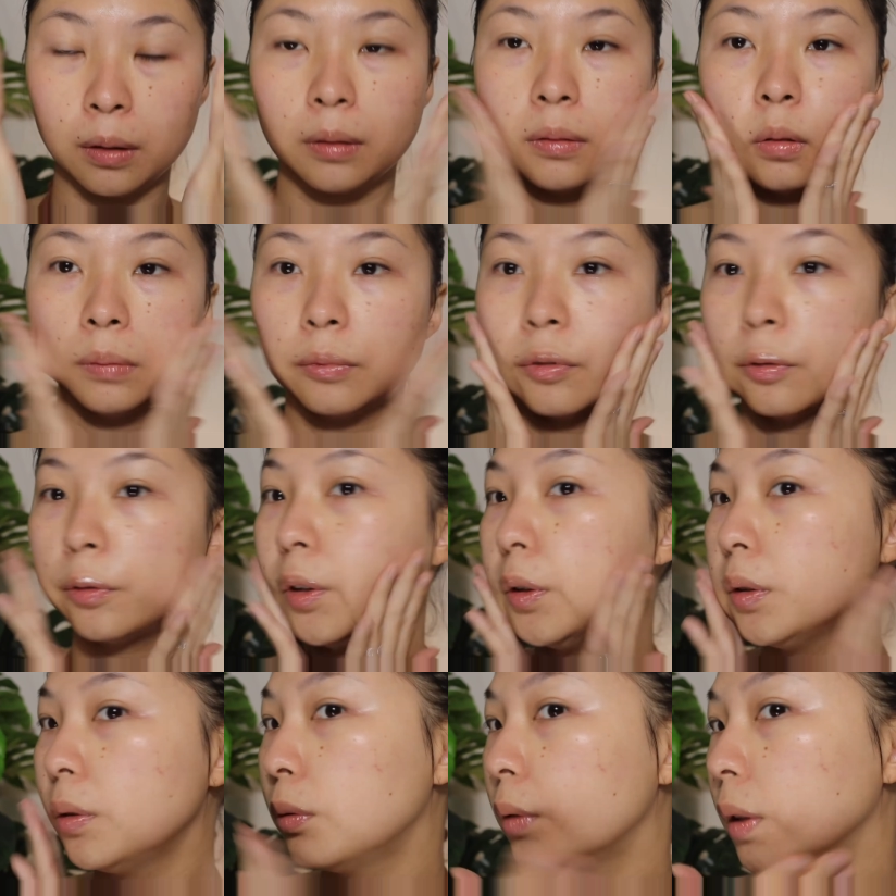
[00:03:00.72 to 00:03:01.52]
It
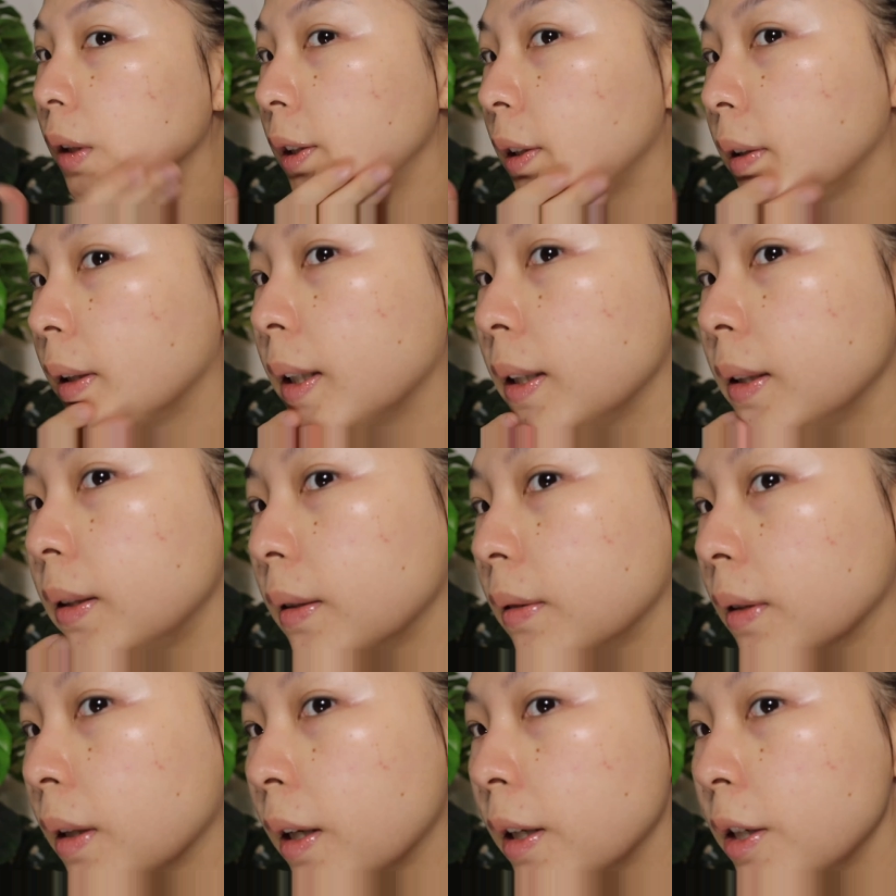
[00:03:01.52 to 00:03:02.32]
feels really nice
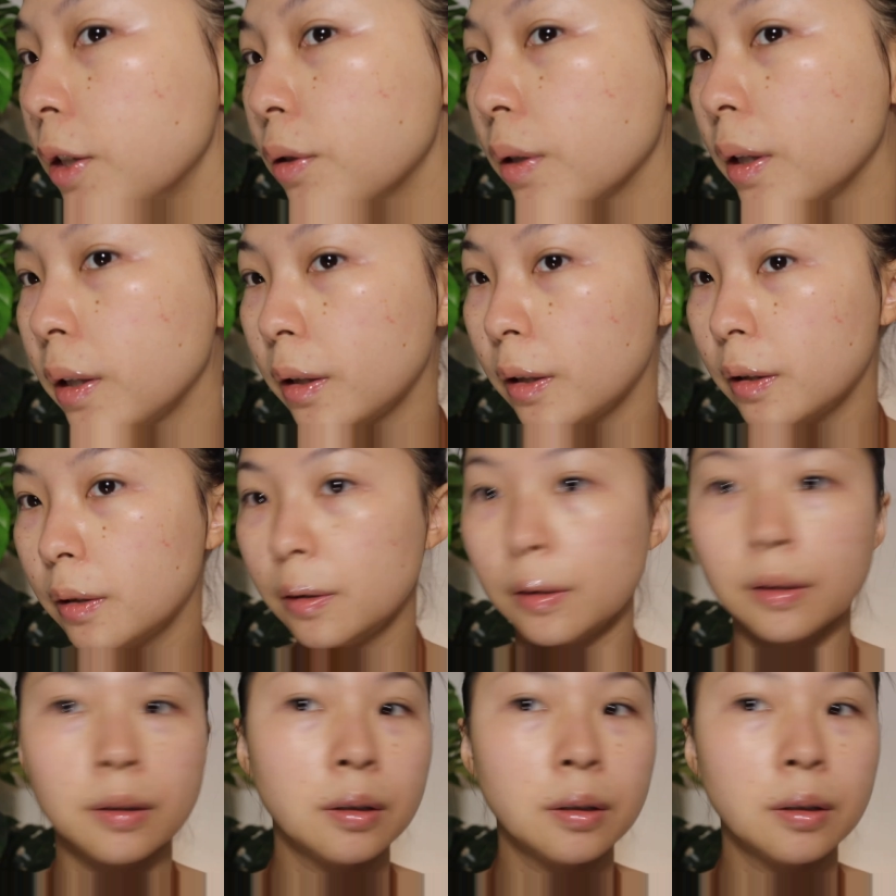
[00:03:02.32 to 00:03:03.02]
and hydrated.